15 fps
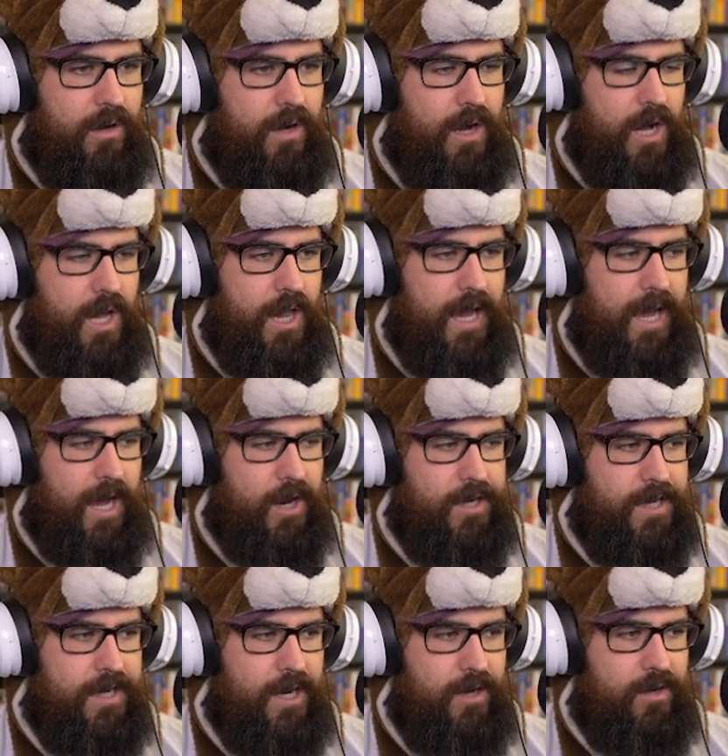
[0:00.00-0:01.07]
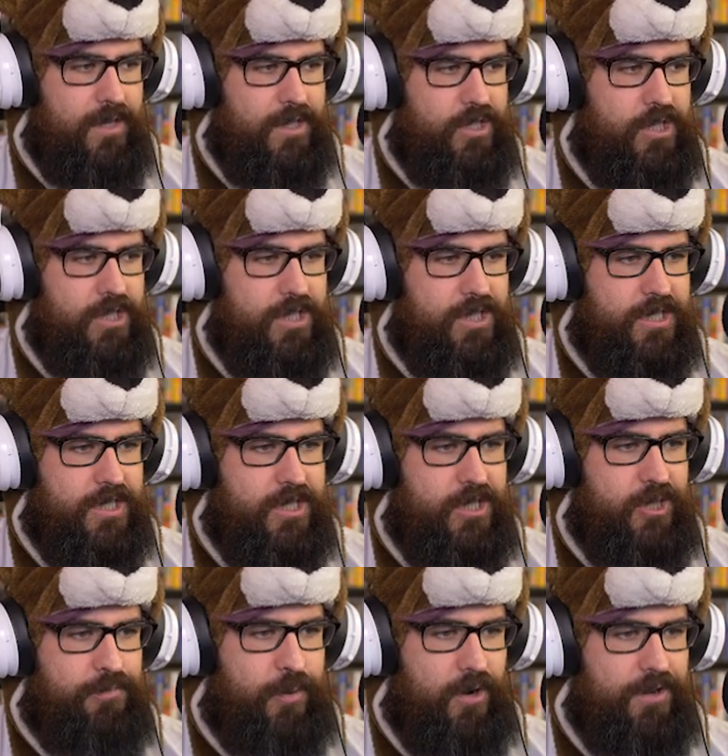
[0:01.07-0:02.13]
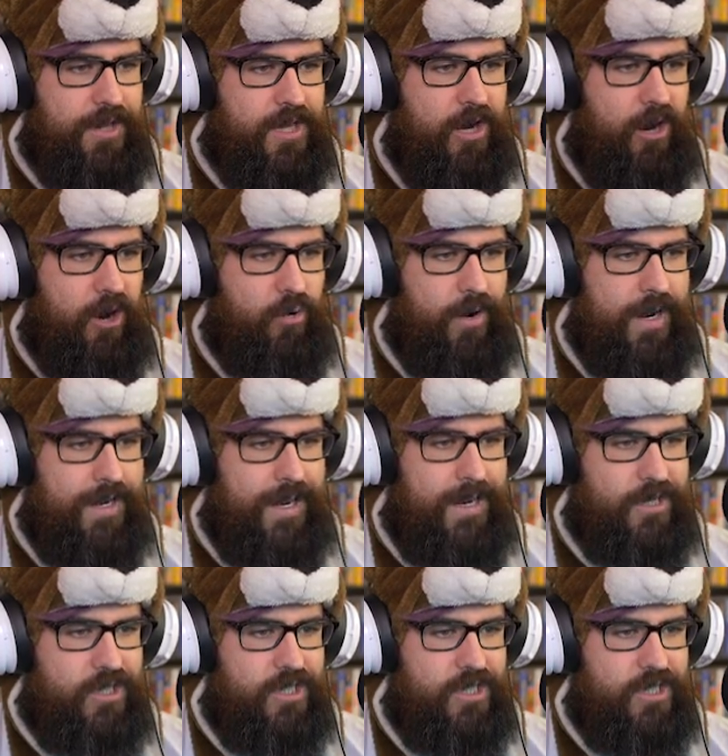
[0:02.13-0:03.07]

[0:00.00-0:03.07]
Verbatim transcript: all out, you know, because she's she's part of the cult right now.